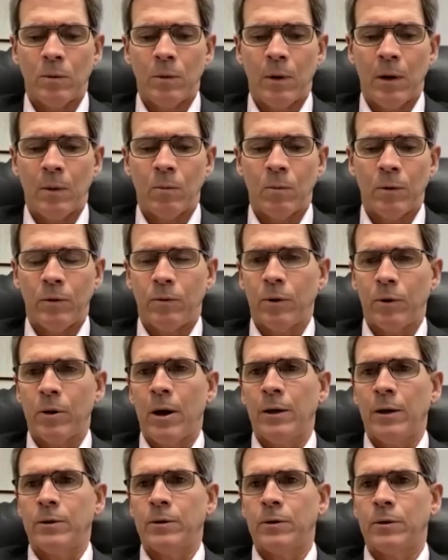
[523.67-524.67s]
And with
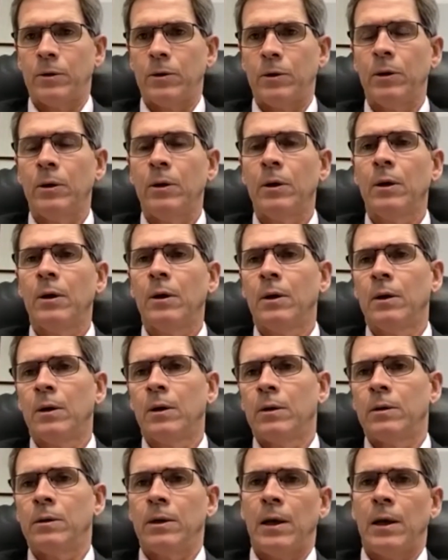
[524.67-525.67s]
regards to
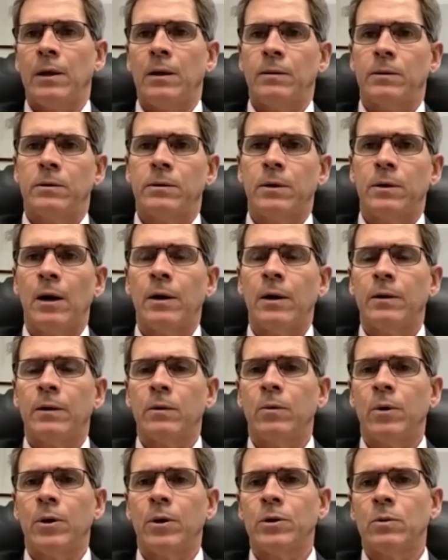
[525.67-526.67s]
the other side of the
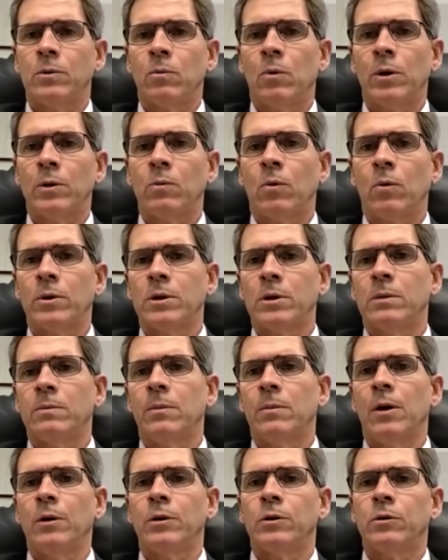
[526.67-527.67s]
question, what's the
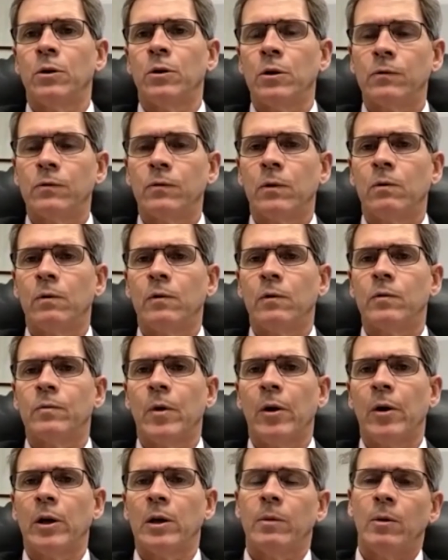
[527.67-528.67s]
most useful? We've
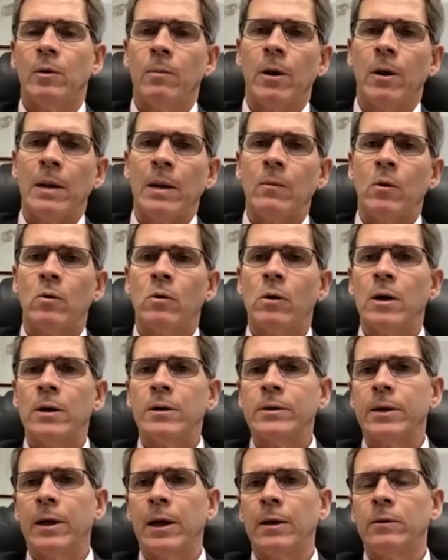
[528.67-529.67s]
spoken a bit about
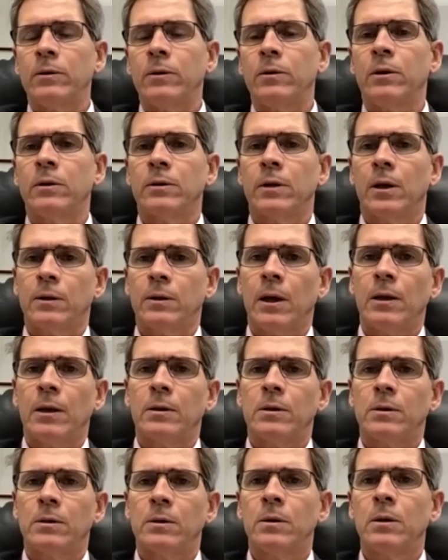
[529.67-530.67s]
MRI scan. Do you think
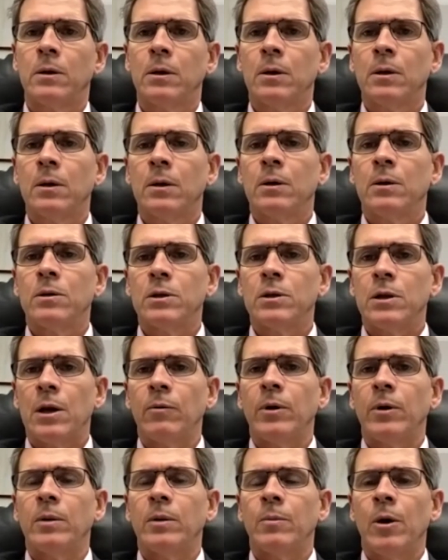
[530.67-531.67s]
that's
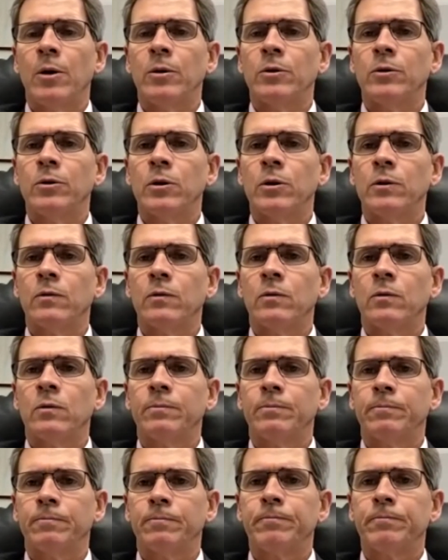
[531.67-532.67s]
generally the most
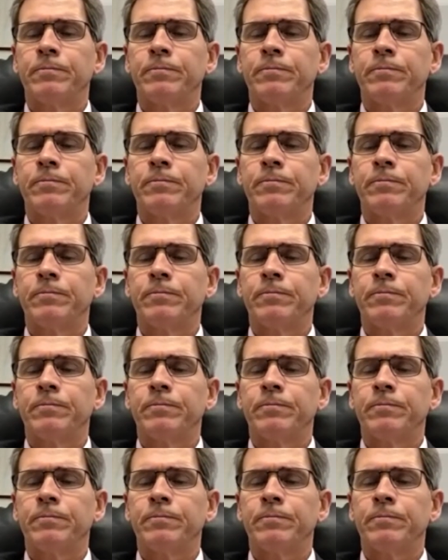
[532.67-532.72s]
useful?